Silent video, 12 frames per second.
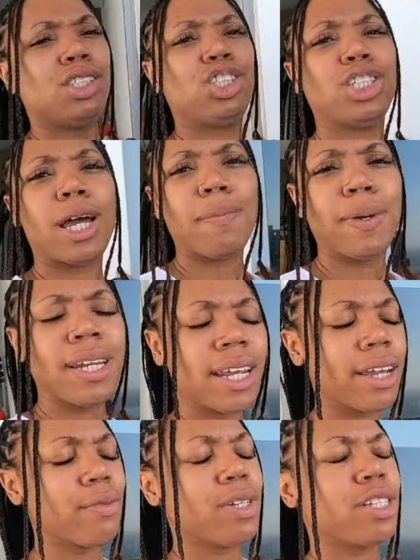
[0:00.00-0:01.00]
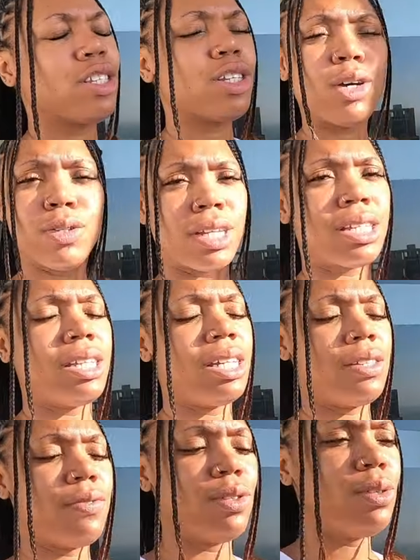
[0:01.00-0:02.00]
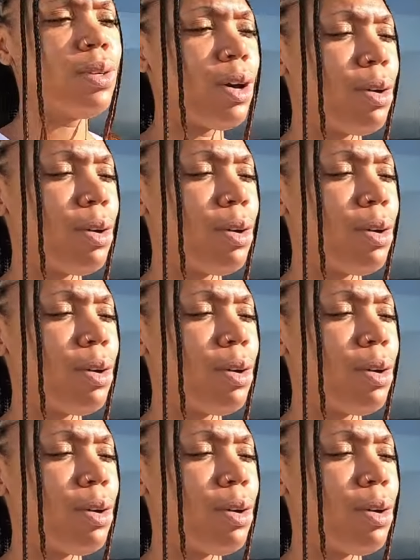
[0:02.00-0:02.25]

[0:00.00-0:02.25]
Shopping day was so successful.